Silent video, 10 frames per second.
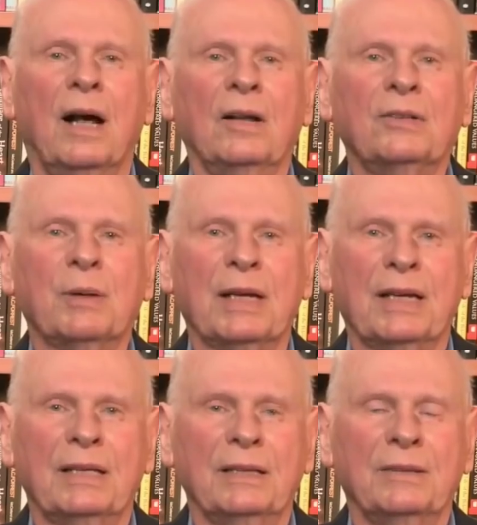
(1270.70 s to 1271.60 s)

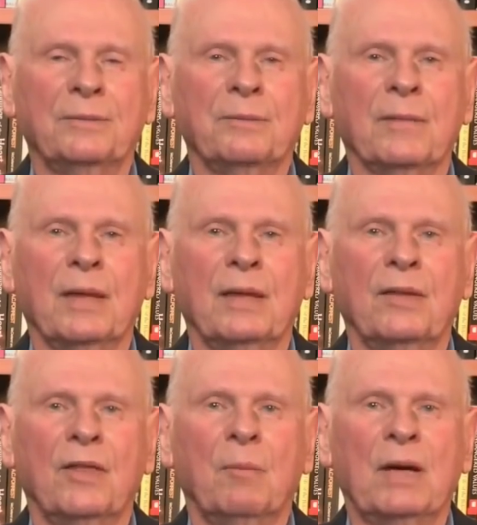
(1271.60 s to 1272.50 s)
Ultimately,
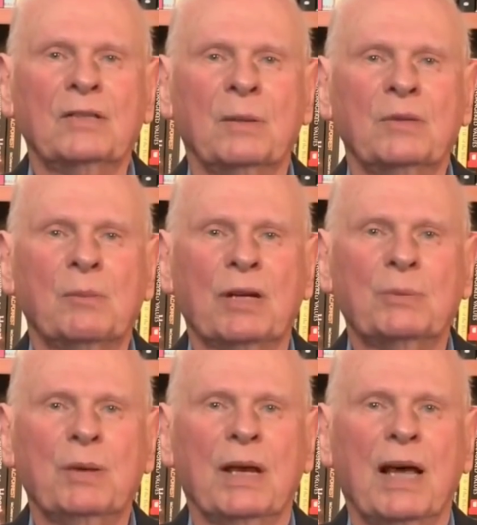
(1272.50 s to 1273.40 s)
the Muslims
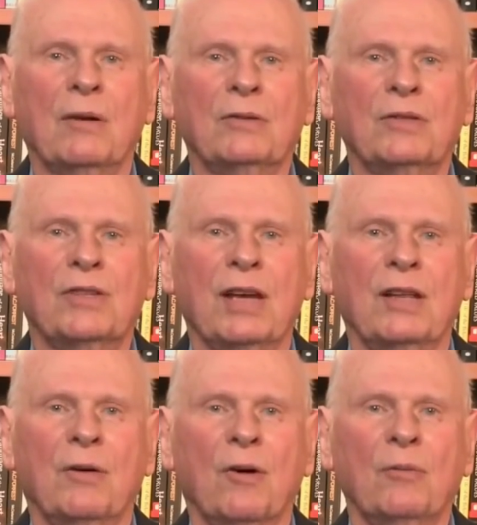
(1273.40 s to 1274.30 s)
must be allowed to
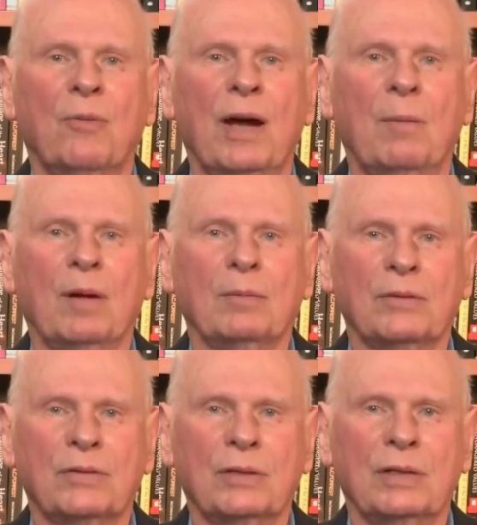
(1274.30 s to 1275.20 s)
settle their own
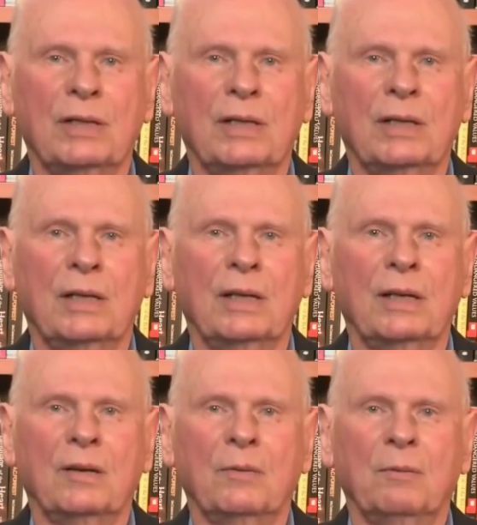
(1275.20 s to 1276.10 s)
problems.
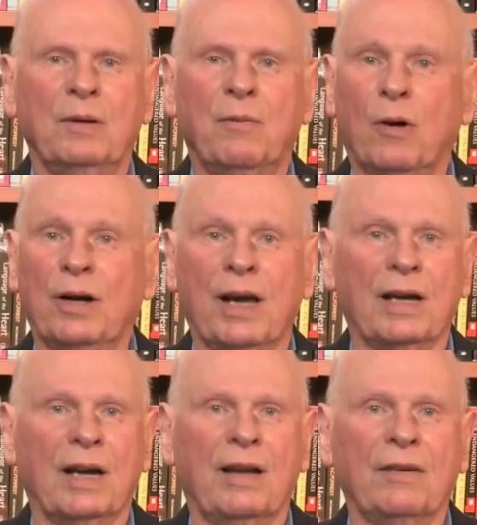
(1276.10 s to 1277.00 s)
Before
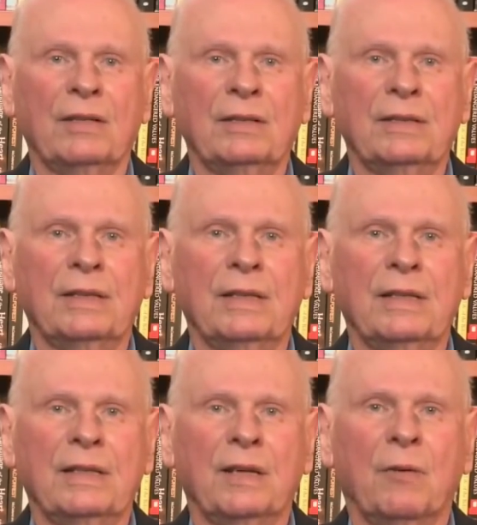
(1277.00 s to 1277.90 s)
9/11,
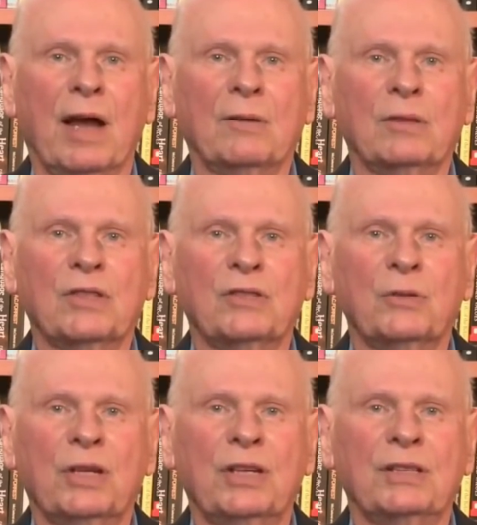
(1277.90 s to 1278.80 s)
Iraq was a
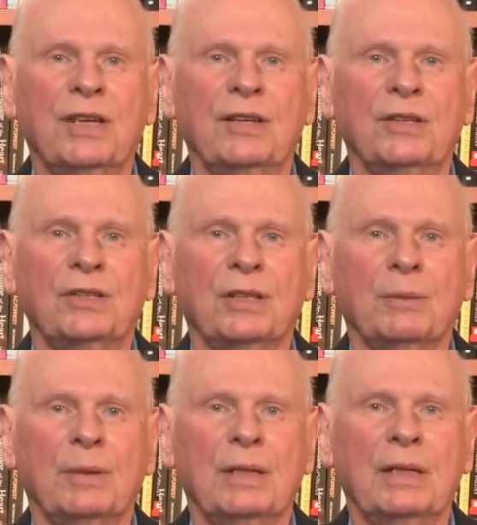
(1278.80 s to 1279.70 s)
Sunni
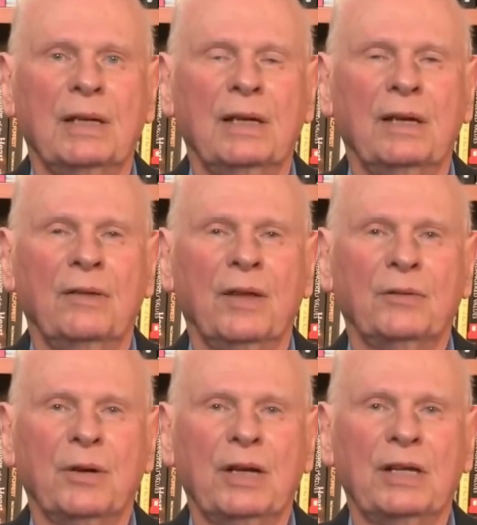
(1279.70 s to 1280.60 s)
dictatorship
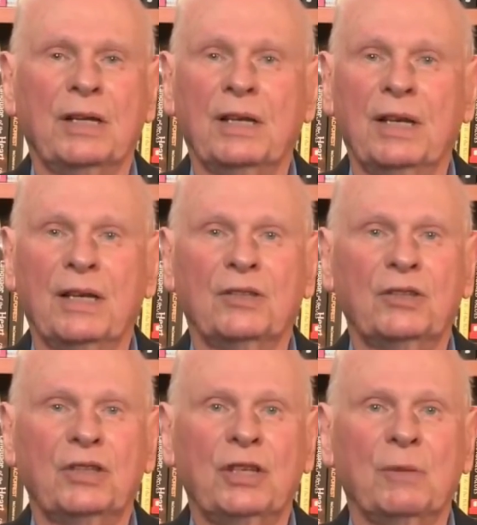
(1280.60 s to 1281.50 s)
that treated
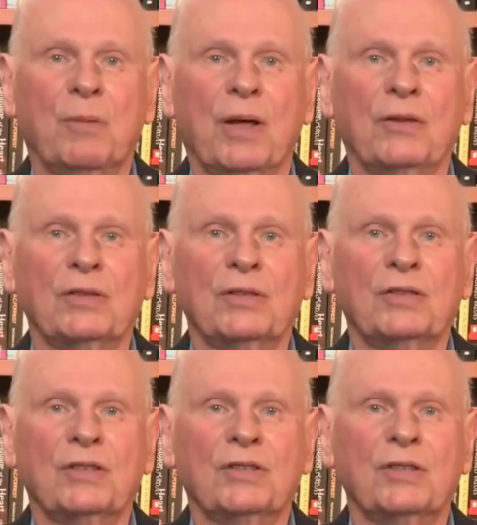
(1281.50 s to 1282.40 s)
its Shia brothers
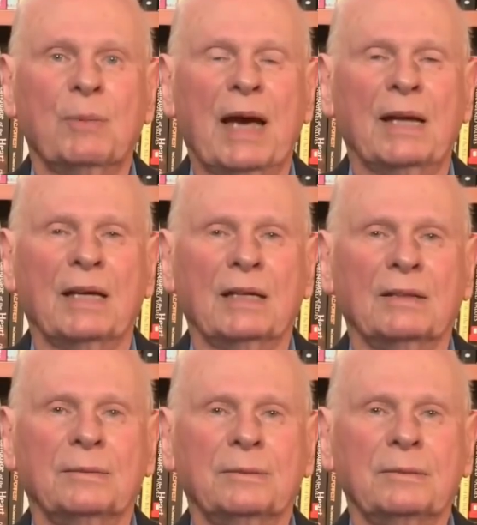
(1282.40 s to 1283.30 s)
and sisters badly.